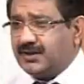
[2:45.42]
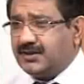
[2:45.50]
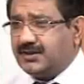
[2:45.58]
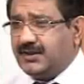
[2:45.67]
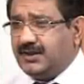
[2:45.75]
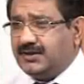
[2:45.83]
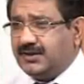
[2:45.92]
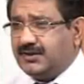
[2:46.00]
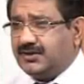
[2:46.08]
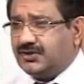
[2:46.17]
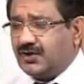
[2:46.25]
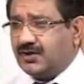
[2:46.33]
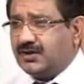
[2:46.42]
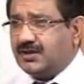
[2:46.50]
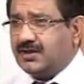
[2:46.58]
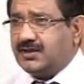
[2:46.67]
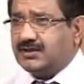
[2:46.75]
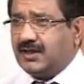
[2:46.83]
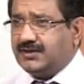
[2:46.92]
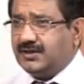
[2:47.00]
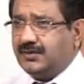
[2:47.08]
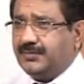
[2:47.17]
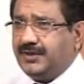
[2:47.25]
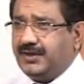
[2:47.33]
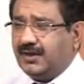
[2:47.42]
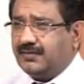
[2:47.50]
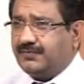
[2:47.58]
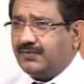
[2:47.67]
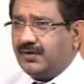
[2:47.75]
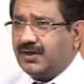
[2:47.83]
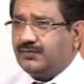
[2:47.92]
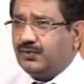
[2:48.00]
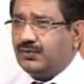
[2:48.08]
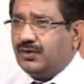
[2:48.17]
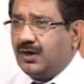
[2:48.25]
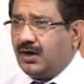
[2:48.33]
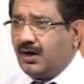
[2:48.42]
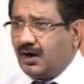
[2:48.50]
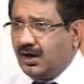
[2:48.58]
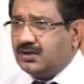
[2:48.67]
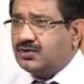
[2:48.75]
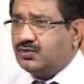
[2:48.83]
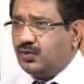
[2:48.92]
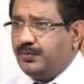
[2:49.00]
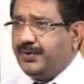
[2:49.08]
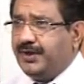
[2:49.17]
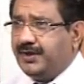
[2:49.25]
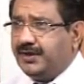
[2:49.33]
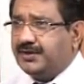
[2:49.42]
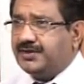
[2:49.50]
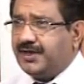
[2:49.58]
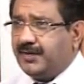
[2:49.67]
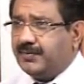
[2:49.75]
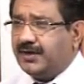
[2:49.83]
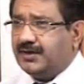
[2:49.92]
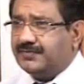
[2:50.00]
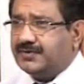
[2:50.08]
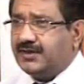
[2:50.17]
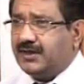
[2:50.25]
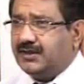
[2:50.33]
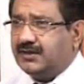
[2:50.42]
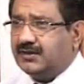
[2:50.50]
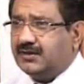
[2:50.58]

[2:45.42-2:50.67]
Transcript: countries and the stronger countries like Germany or France would also be in same kind of state?